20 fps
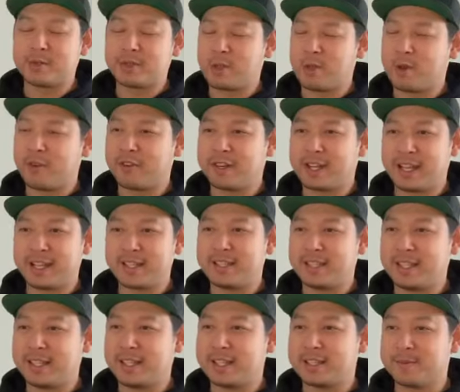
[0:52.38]
with
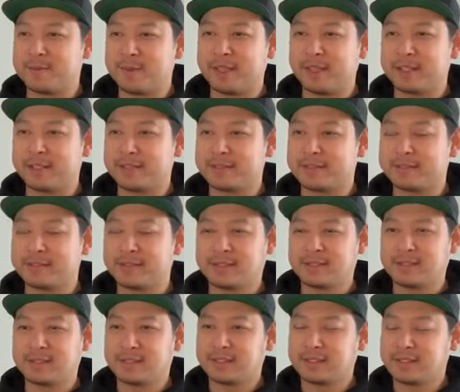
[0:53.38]
COVID-19 has been
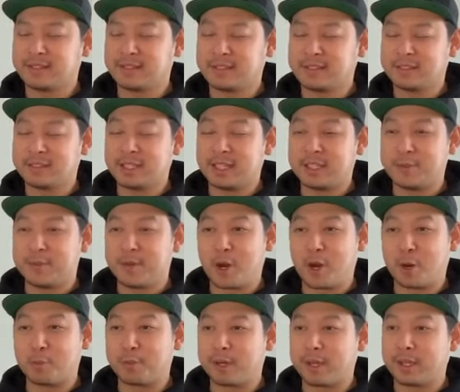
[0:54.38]
it's been
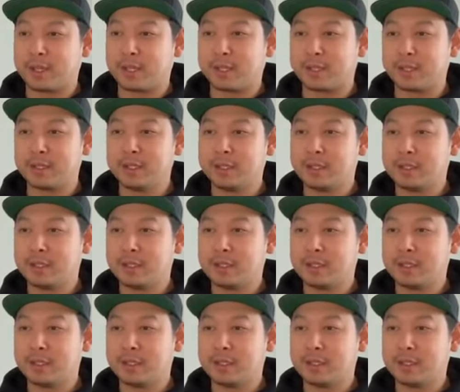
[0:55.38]
heartbreaking.